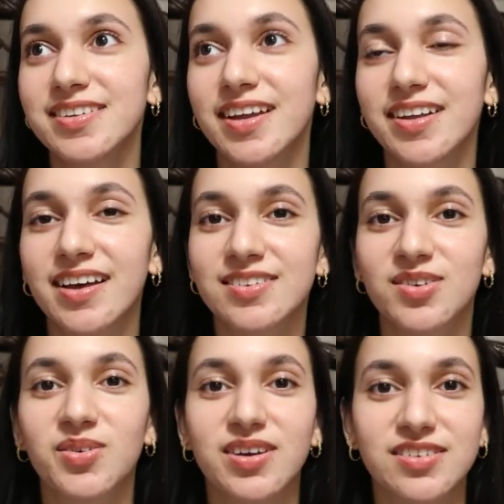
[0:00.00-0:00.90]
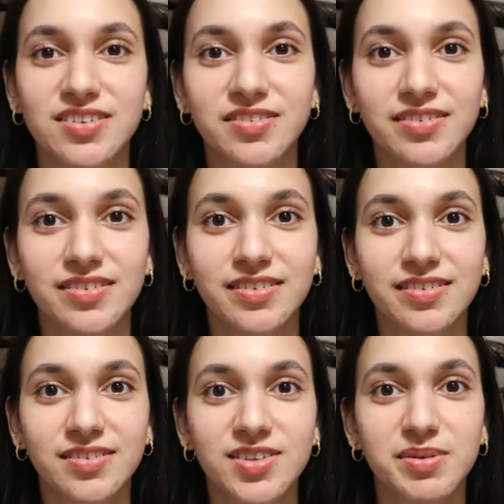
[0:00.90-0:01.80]
had to ask a question
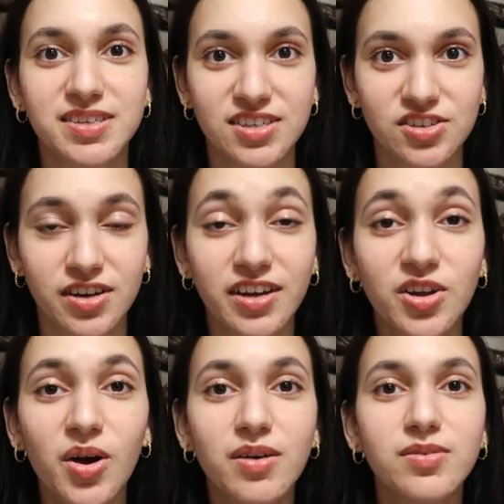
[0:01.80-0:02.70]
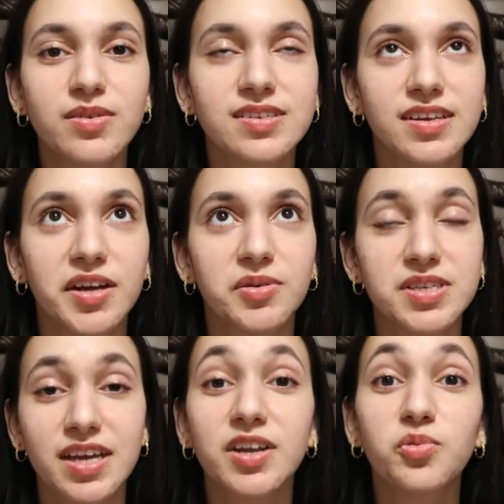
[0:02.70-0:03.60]
to my teacher. I know how scary it
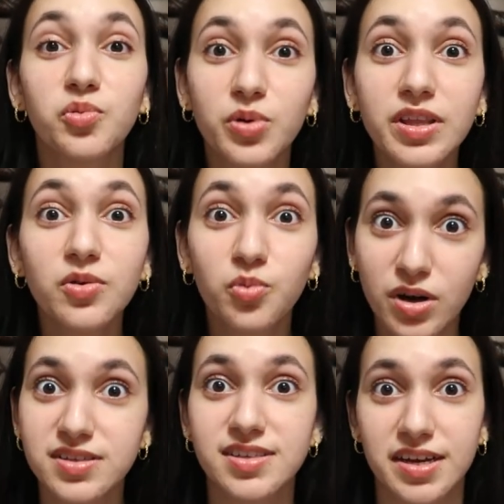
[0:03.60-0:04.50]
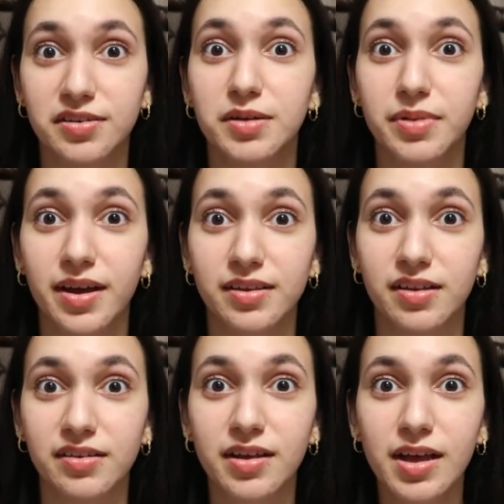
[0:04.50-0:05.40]
was, and it really was scary back
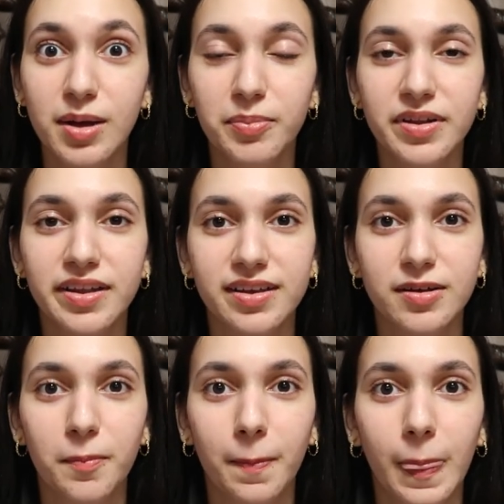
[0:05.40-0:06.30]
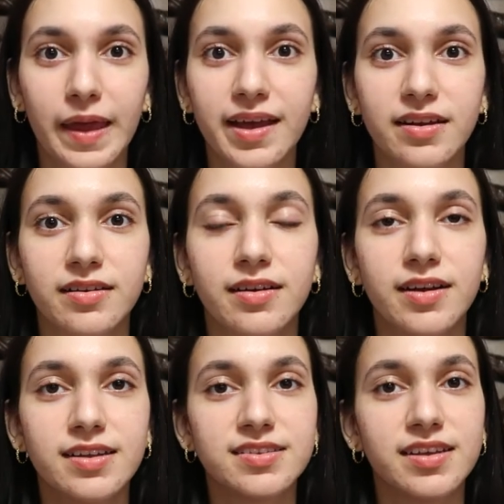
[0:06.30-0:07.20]
then, but like, again,
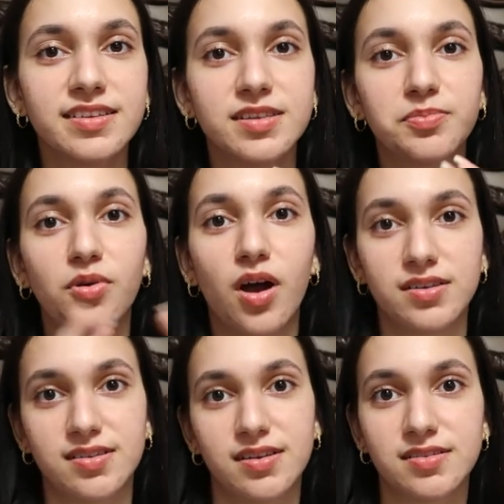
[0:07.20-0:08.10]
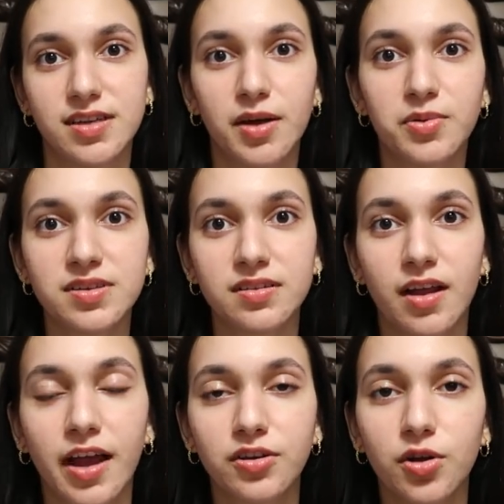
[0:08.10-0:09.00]
it's a process. I
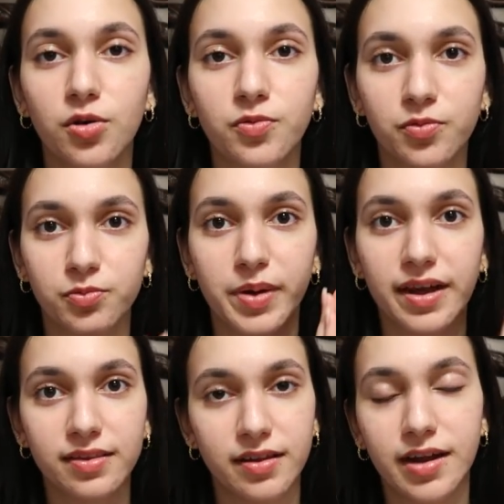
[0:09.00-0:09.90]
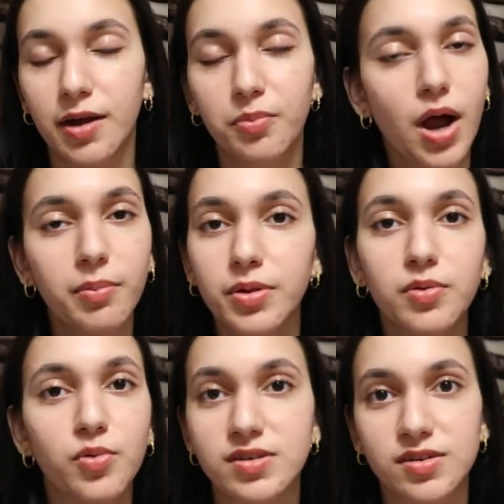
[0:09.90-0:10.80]
know back then I probably
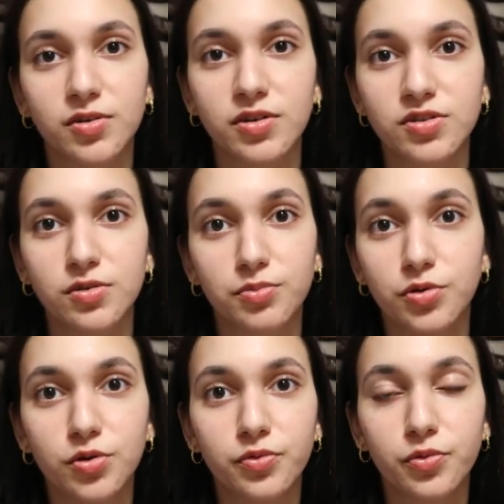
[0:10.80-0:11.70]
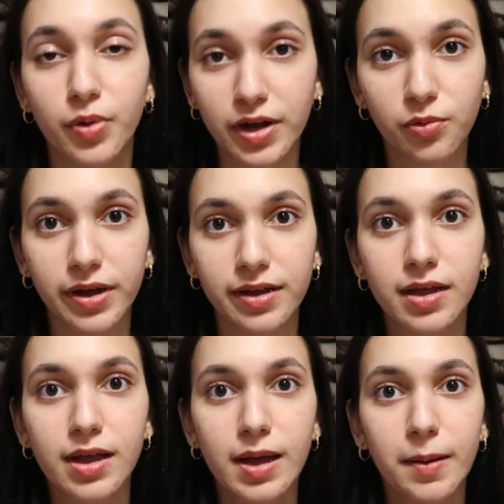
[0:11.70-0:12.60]
wasn't going to improve right away,
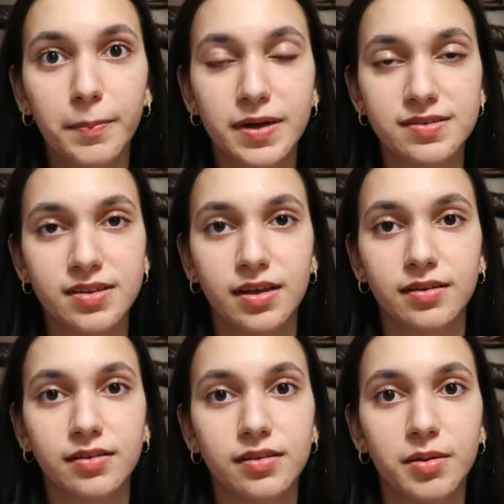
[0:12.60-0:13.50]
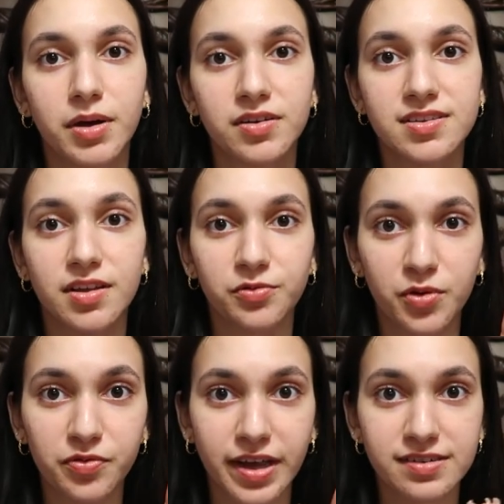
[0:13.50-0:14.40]
but it's like the amount of
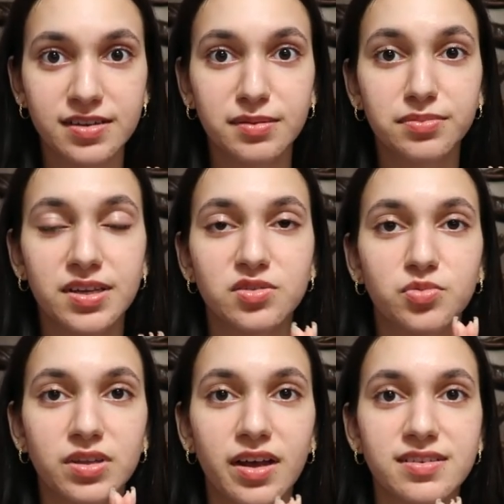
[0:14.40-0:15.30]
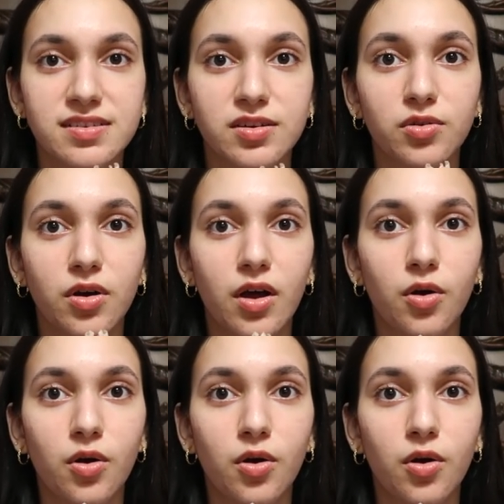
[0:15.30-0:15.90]
self-reflecting plus realizing